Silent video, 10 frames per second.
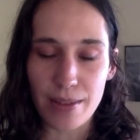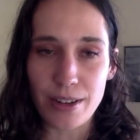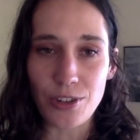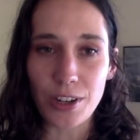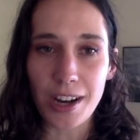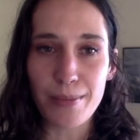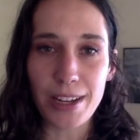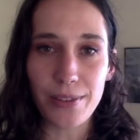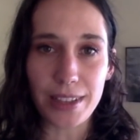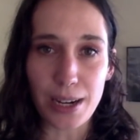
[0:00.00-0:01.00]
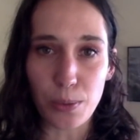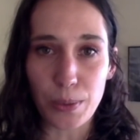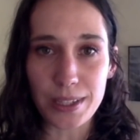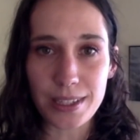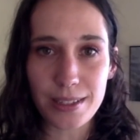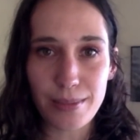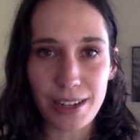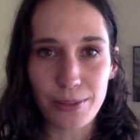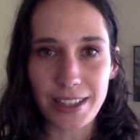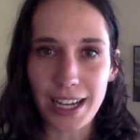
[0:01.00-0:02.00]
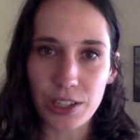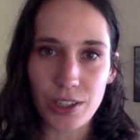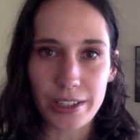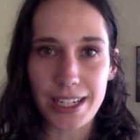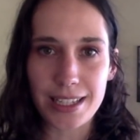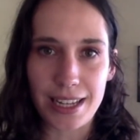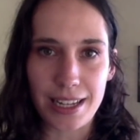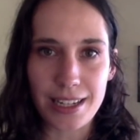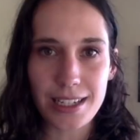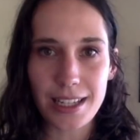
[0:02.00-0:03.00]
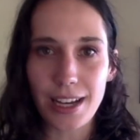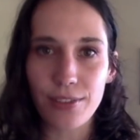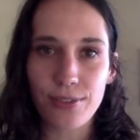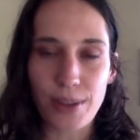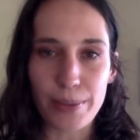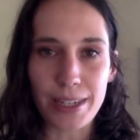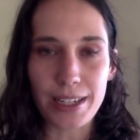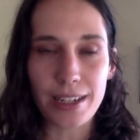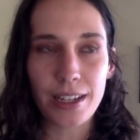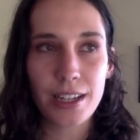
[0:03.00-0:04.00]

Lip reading: and you come in with that wisdom and with that goddess energy, that feminine,